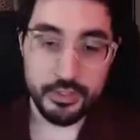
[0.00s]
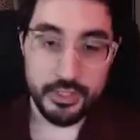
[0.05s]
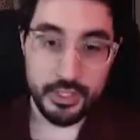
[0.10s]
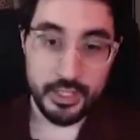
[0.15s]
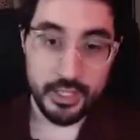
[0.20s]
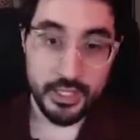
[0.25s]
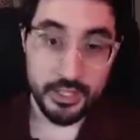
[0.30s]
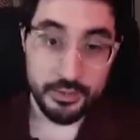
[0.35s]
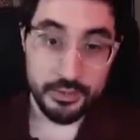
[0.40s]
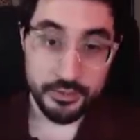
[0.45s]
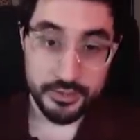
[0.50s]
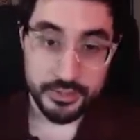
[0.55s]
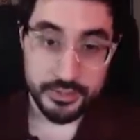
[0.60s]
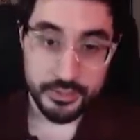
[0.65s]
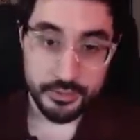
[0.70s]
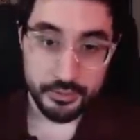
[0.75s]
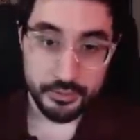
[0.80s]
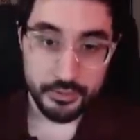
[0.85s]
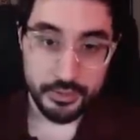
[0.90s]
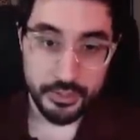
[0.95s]
and there's
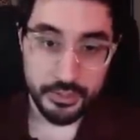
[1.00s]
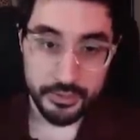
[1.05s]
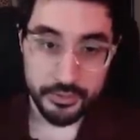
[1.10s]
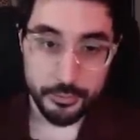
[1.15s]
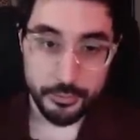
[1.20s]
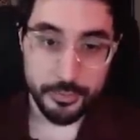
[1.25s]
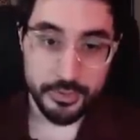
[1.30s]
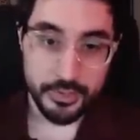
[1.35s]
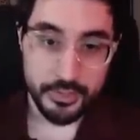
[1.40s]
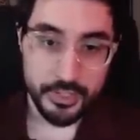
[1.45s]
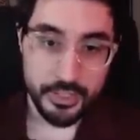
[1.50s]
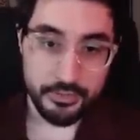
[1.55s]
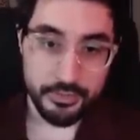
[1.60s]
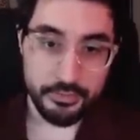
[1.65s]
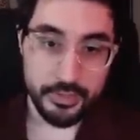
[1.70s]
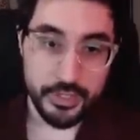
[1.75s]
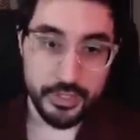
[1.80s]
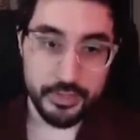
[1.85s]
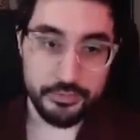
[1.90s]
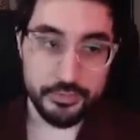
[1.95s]
still a little bit of life
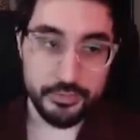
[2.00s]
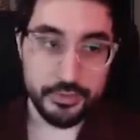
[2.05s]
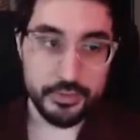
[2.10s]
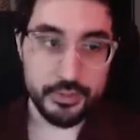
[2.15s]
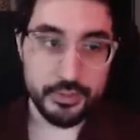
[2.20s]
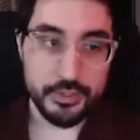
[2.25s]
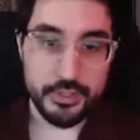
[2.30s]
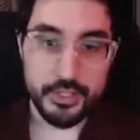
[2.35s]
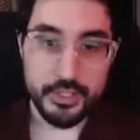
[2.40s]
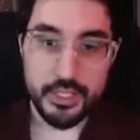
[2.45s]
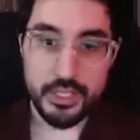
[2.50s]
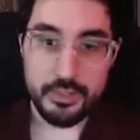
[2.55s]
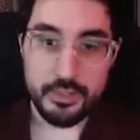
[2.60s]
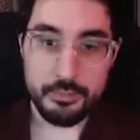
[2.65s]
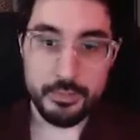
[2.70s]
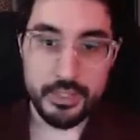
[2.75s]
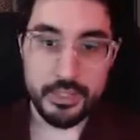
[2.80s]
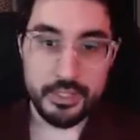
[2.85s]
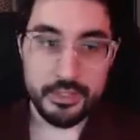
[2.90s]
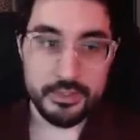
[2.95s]
left, it
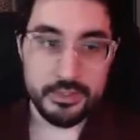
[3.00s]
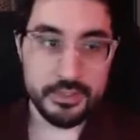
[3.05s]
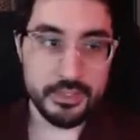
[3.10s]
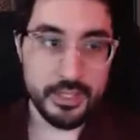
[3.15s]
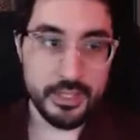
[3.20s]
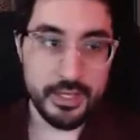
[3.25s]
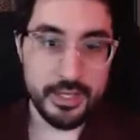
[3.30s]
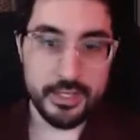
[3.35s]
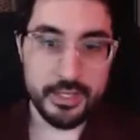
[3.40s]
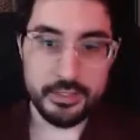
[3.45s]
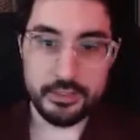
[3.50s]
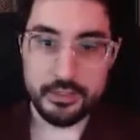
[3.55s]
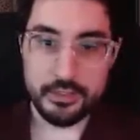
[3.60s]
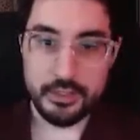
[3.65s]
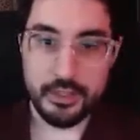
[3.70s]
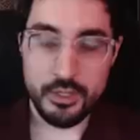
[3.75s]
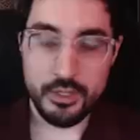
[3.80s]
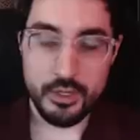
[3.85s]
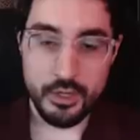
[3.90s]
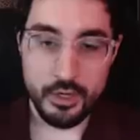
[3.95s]
means that
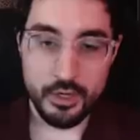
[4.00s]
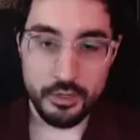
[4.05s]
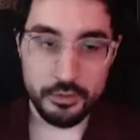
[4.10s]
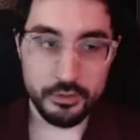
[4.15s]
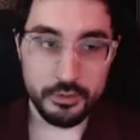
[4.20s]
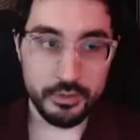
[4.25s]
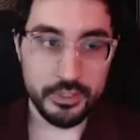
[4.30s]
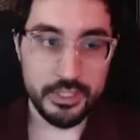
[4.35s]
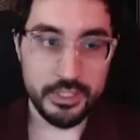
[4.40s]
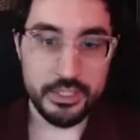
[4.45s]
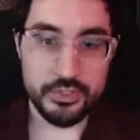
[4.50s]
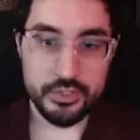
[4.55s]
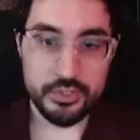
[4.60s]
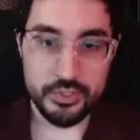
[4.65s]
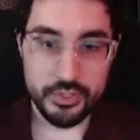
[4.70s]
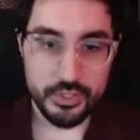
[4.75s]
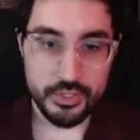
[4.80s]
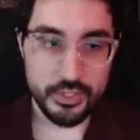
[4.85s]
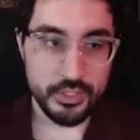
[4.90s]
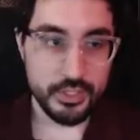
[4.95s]
our Leech
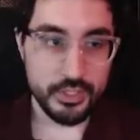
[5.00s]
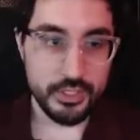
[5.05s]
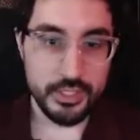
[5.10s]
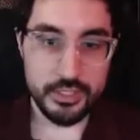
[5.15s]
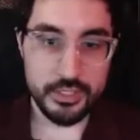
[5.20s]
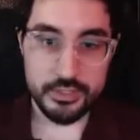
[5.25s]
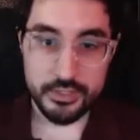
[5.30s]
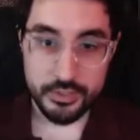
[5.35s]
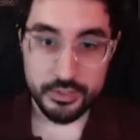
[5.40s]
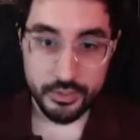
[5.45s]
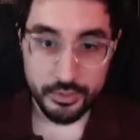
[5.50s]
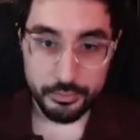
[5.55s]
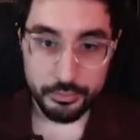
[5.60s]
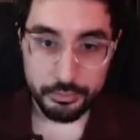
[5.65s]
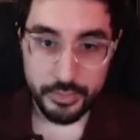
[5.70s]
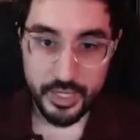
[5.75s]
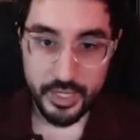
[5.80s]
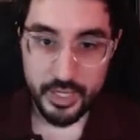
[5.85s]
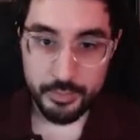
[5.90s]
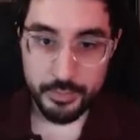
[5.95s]
is going to
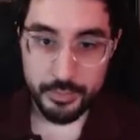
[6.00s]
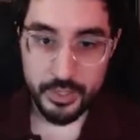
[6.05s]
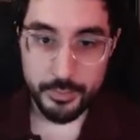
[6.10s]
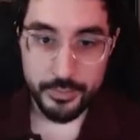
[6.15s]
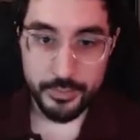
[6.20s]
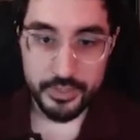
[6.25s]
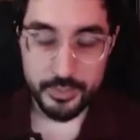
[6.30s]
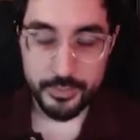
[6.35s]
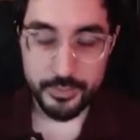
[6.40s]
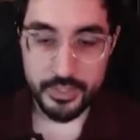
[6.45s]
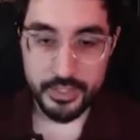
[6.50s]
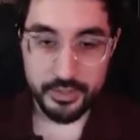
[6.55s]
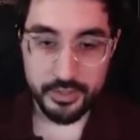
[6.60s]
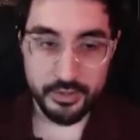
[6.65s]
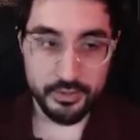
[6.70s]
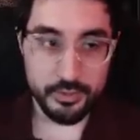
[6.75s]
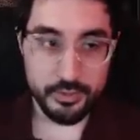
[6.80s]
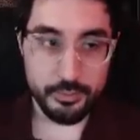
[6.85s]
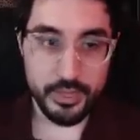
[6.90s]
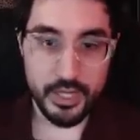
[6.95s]
ramp up at the beginning
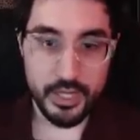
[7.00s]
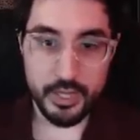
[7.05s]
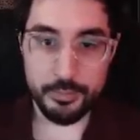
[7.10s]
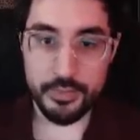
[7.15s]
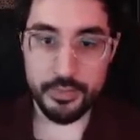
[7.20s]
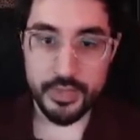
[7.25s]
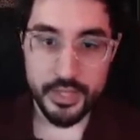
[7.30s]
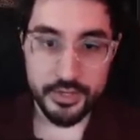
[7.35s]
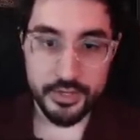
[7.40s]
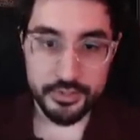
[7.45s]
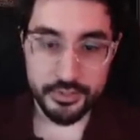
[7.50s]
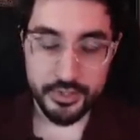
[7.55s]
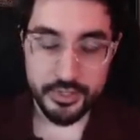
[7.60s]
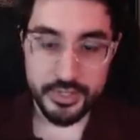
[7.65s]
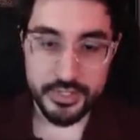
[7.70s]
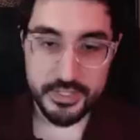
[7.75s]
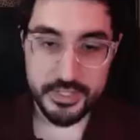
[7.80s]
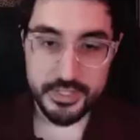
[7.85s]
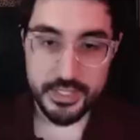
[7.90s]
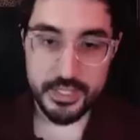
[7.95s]
of the map, and then it's going to
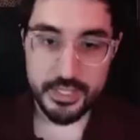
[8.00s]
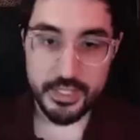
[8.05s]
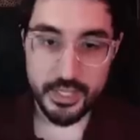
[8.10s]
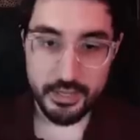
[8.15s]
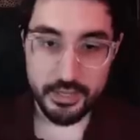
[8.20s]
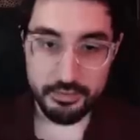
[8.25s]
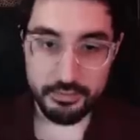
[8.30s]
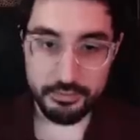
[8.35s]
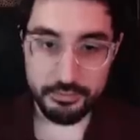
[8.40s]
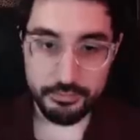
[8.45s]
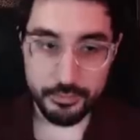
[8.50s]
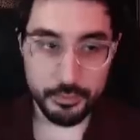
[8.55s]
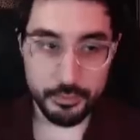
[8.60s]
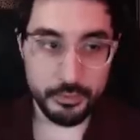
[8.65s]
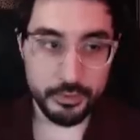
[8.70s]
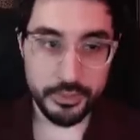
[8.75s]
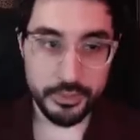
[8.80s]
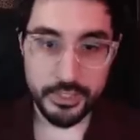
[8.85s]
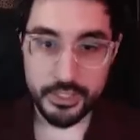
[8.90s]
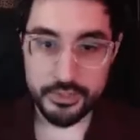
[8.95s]
stay at
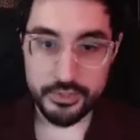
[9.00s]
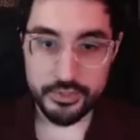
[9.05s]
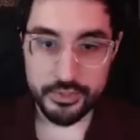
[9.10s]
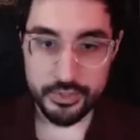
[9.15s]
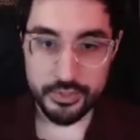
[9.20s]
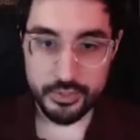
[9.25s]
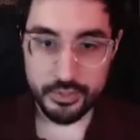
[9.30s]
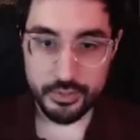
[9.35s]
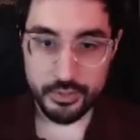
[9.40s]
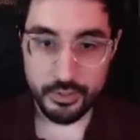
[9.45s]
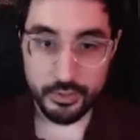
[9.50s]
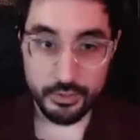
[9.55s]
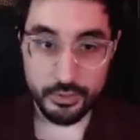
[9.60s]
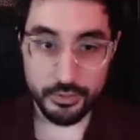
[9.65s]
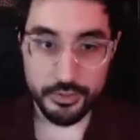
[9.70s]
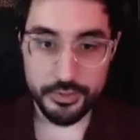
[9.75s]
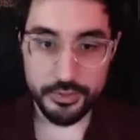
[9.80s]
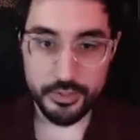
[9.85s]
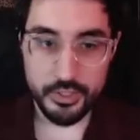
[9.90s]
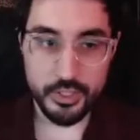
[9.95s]
full Leech all
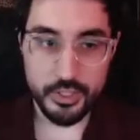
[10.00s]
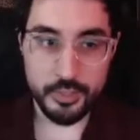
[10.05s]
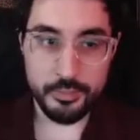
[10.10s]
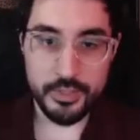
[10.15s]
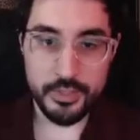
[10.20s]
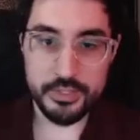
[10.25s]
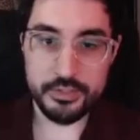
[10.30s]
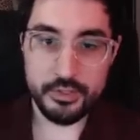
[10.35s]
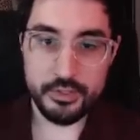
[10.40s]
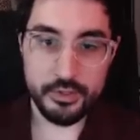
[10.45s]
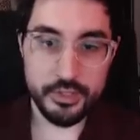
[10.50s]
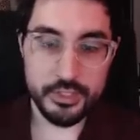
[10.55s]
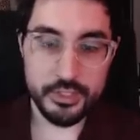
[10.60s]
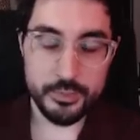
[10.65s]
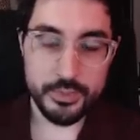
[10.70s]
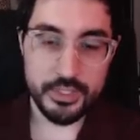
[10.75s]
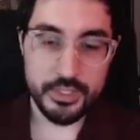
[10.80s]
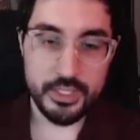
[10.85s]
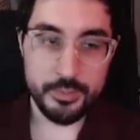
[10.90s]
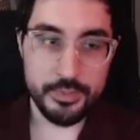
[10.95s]
the time as long as
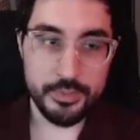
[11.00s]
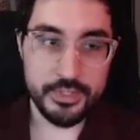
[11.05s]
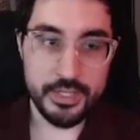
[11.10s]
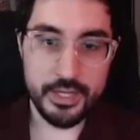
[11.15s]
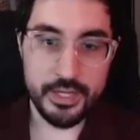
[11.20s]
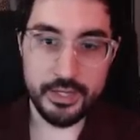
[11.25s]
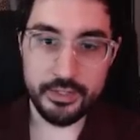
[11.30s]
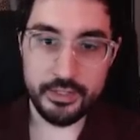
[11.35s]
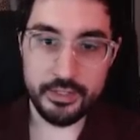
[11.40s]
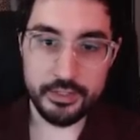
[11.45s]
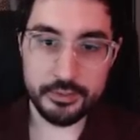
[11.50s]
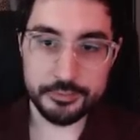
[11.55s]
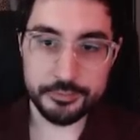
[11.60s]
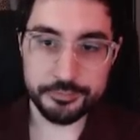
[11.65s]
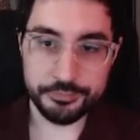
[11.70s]
we keep attacking,